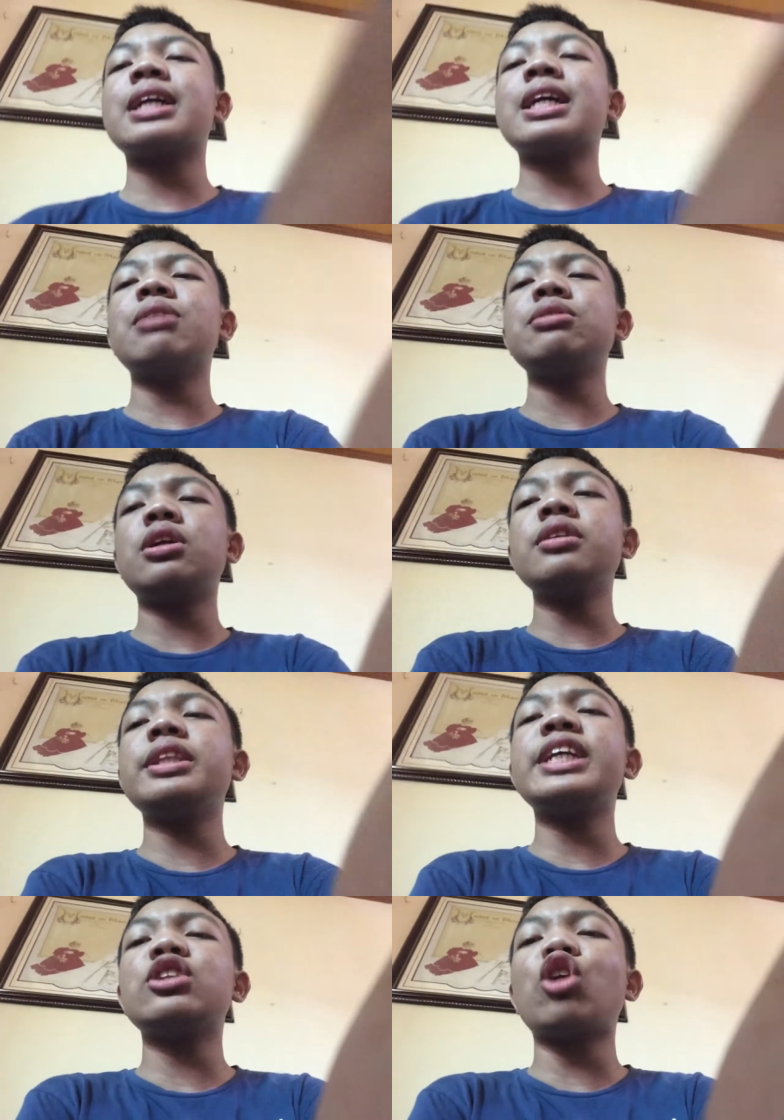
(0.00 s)
account on
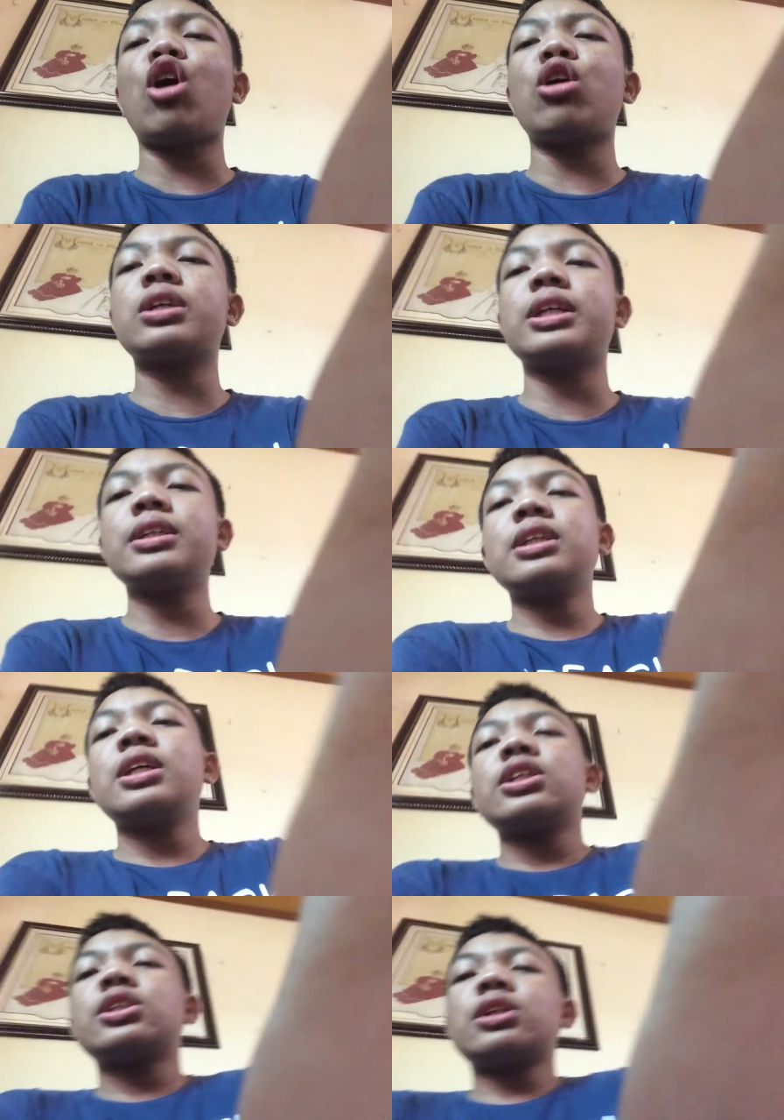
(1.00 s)
TikTok.
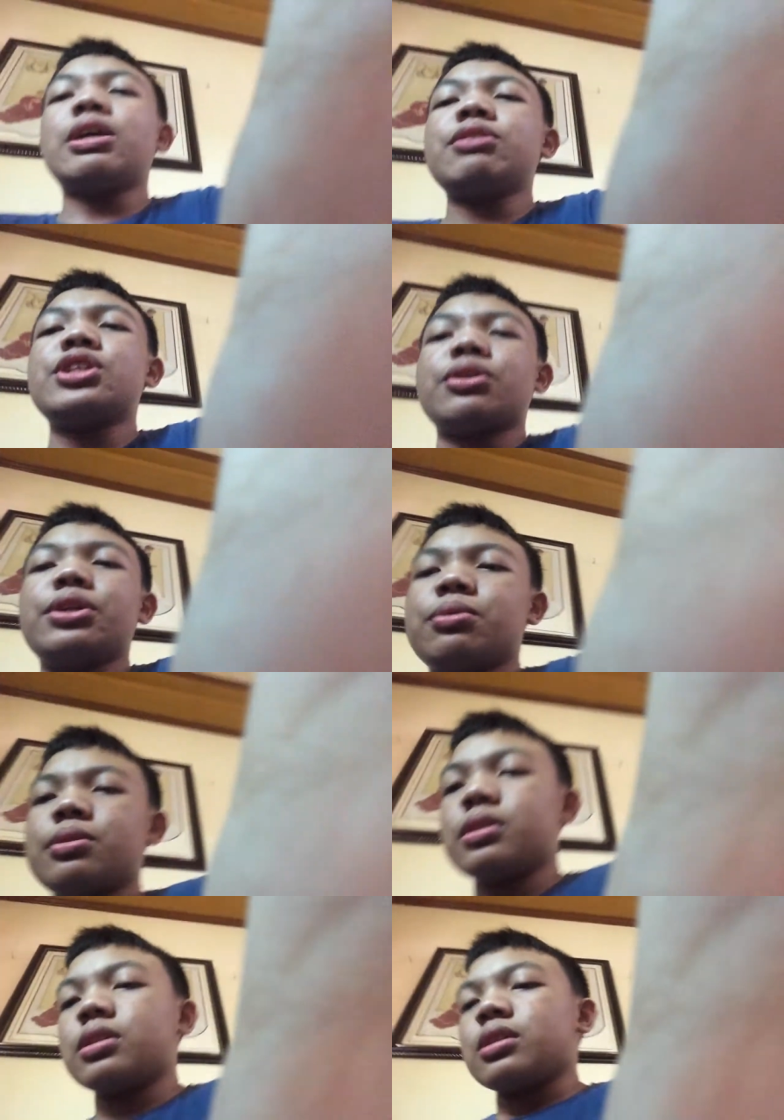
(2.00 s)
So, I'll show you.
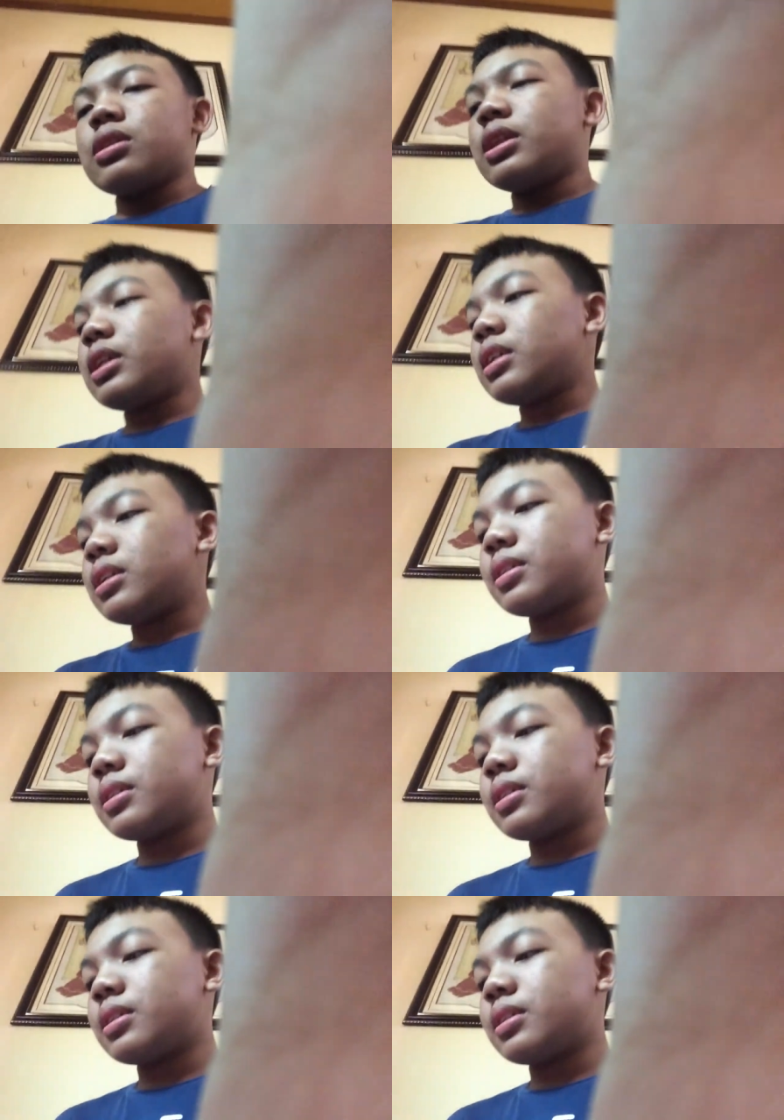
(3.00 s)
Huh?